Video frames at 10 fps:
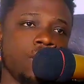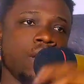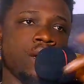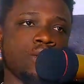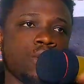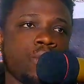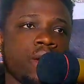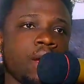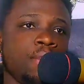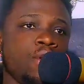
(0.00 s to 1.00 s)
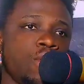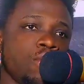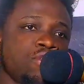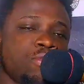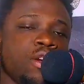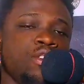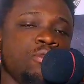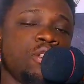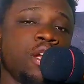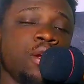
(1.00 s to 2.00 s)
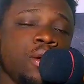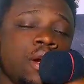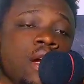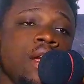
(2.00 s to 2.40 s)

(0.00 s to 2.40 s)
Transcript: Yeah, so I welcome you all to my YouTube channel.